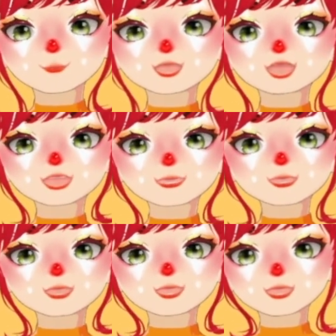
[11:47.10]
Every
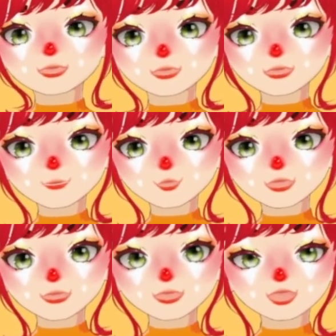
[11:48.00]
year
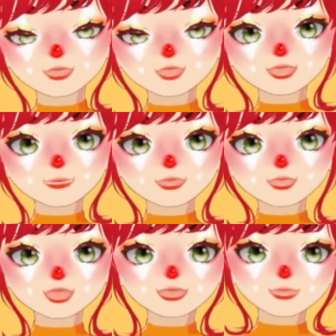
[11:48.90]
for our birthdays, me
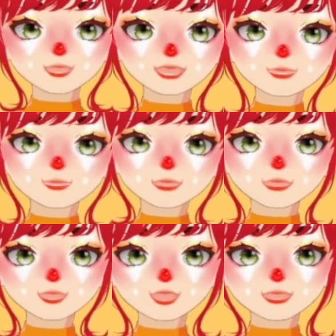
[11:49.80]
and Hoshi have
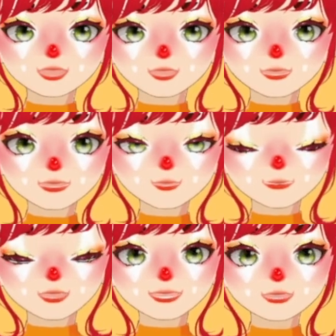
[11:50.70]
birthdays that are really close
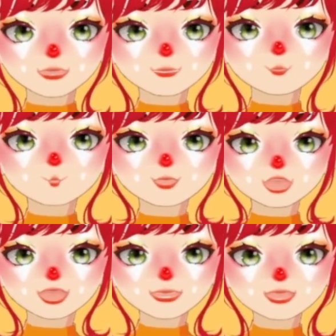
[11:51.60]
together. We go
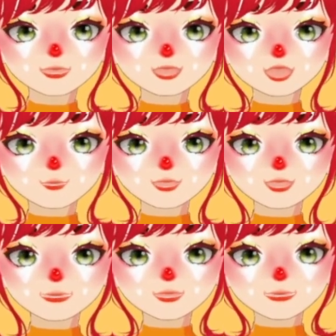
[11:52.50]
out and have one
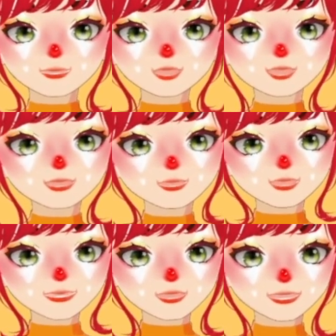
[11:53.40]
big, really fancy
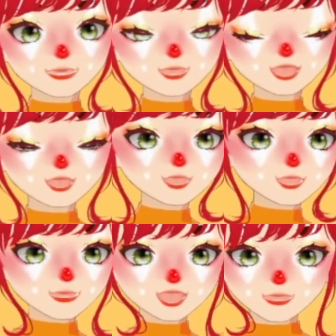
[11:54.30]
dinner, and we buy things we
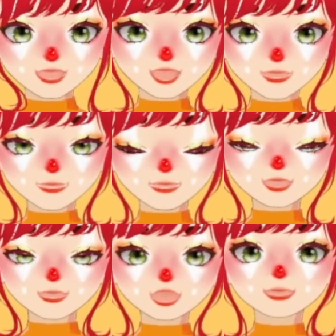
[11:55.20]
normally wouldn't because
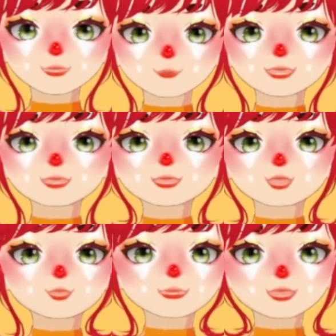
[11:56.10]
we don't. If we
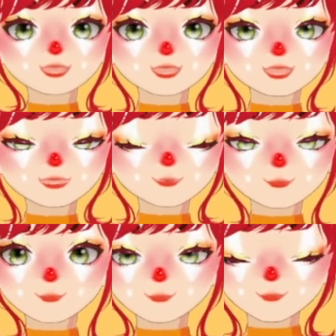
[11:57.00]
go out to eat,
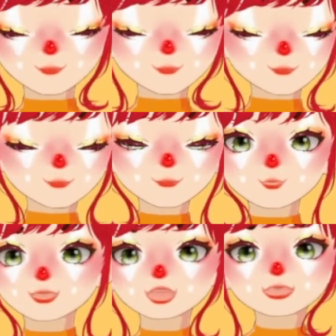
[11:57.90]

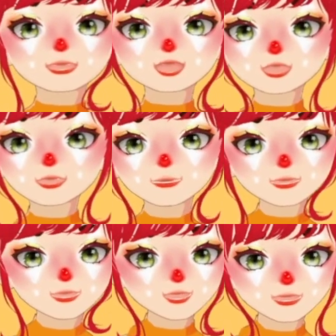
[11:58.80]
$20 a
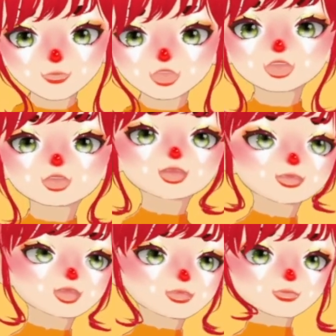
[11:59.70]
person is an oh my
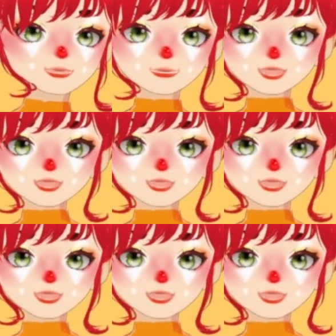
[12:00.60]
god, we should not